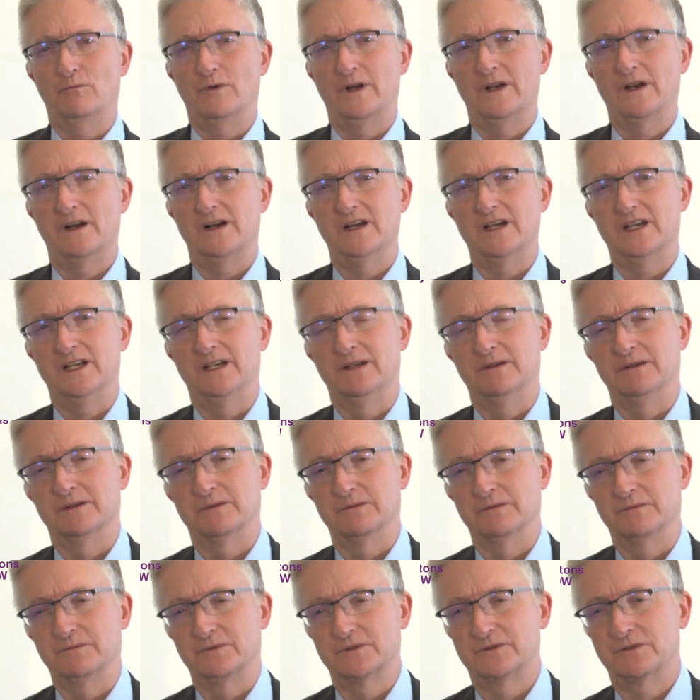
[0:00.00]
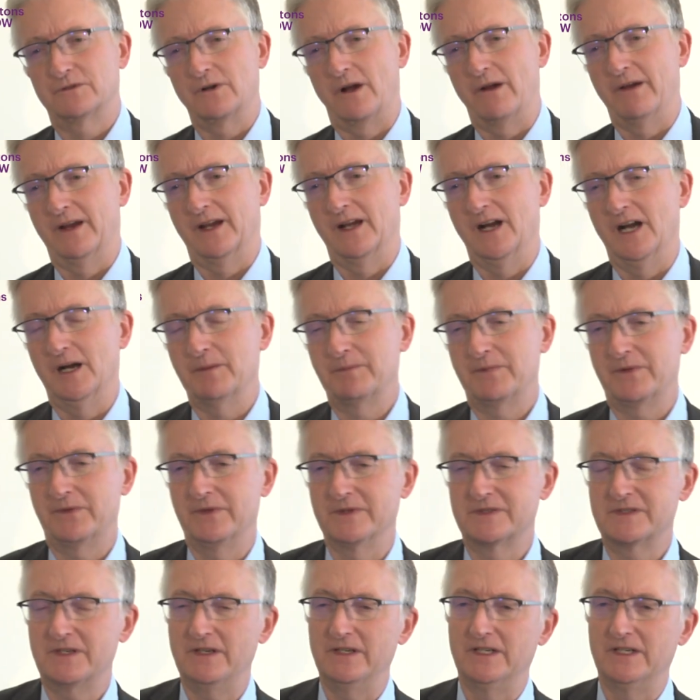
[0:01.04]
When I was growing up,
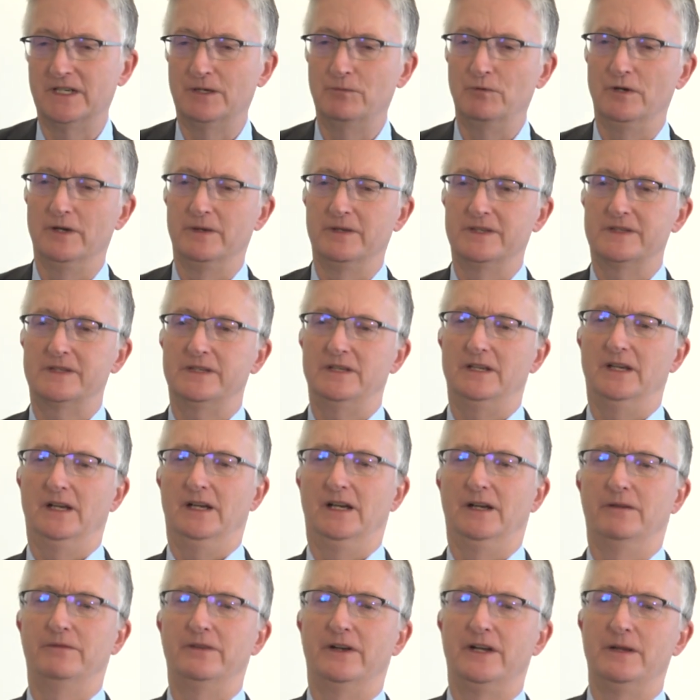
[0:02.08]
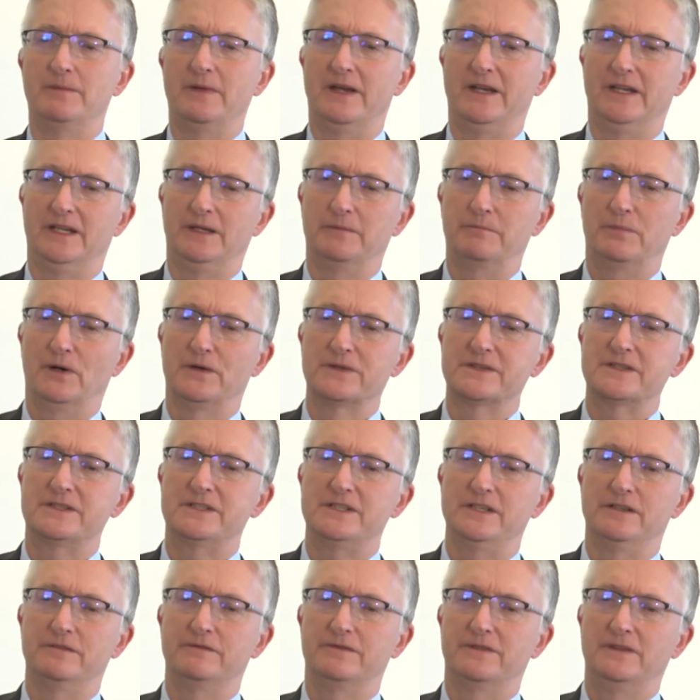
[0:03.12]
there certainly weren't very many
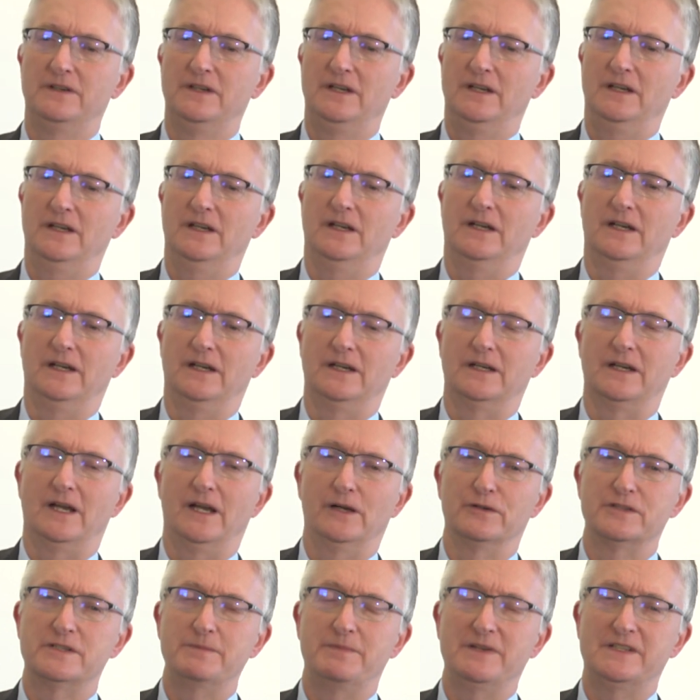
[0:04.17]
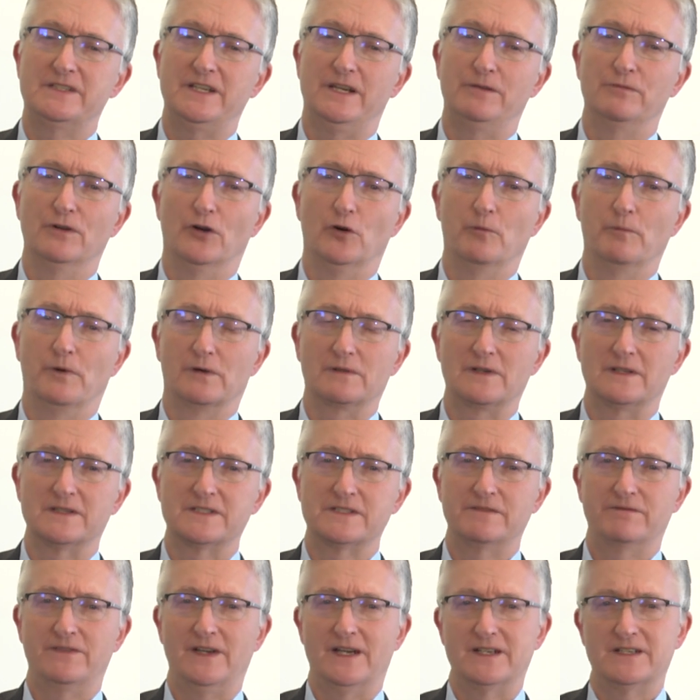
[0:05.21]
positive LGBT role
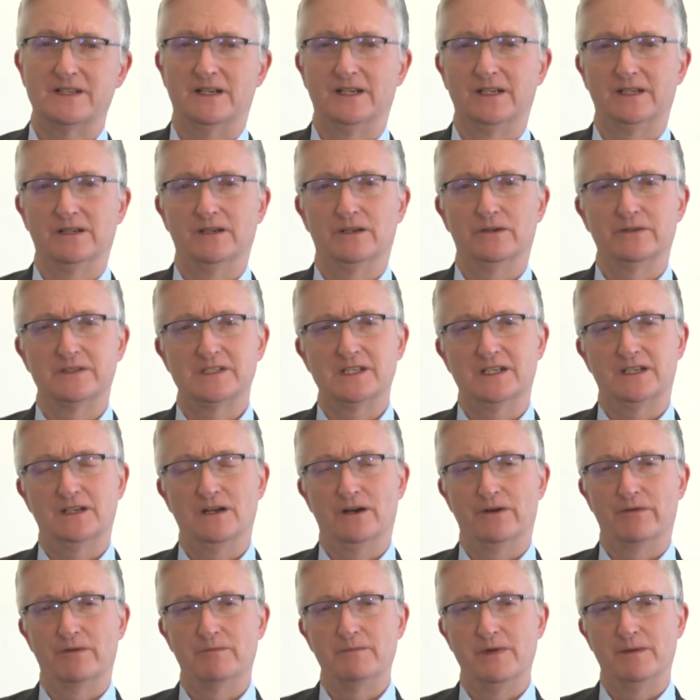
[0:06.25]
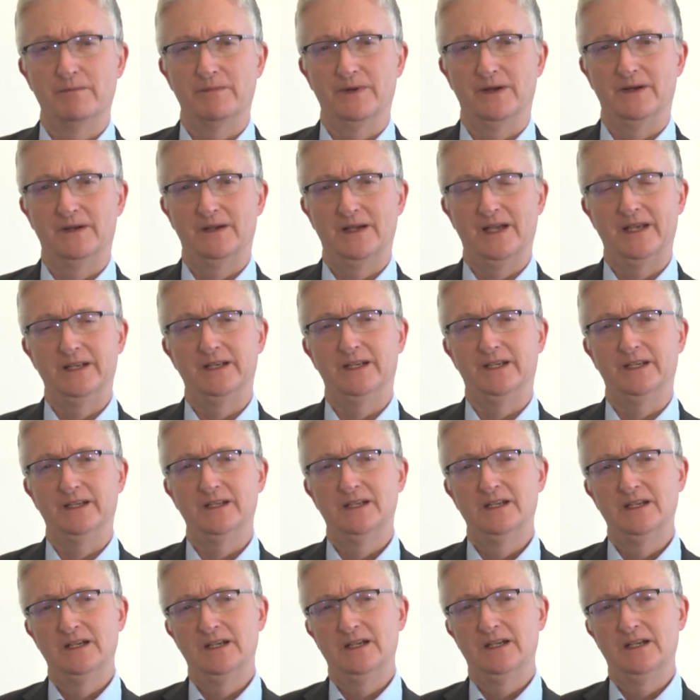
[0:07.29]
models. In fact, I honestly can't remember any.